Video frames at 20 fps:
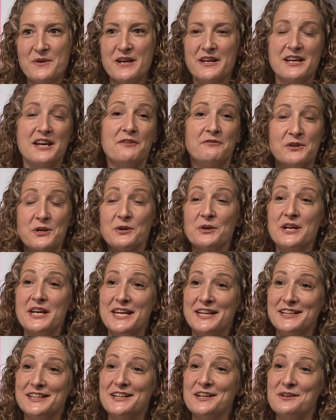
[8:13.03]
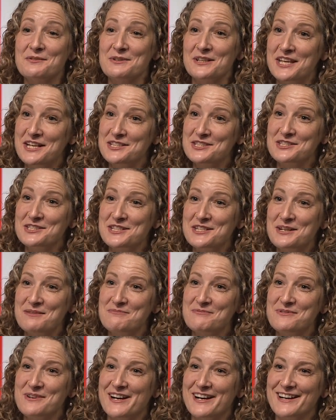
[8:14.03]
if you're in a
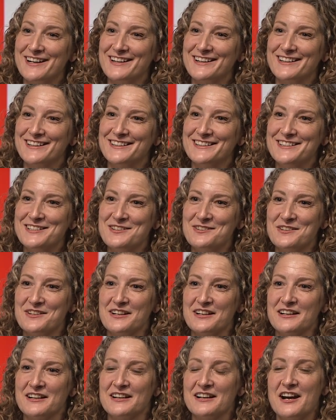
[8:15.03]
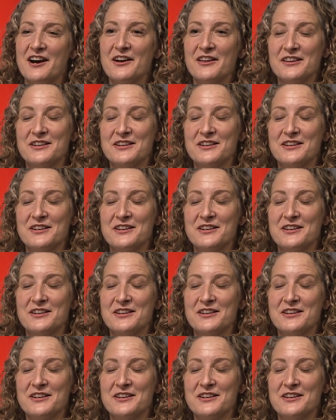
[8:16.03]
relationship where your